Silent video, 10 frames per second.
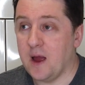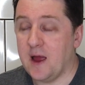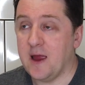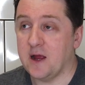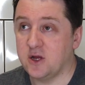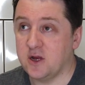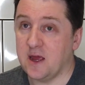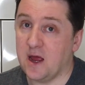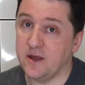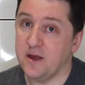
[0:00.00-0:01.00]
I actually
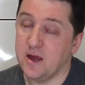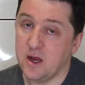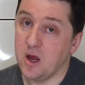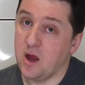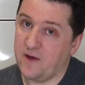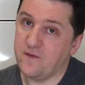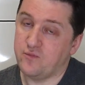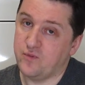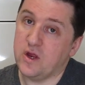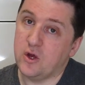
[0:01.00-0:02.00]
have a
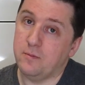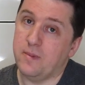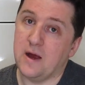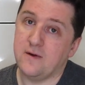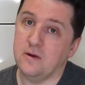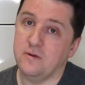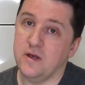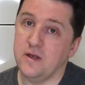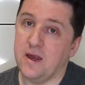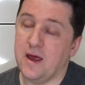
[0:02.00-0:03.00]
pretty good background
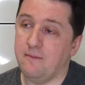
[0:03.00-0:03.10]
in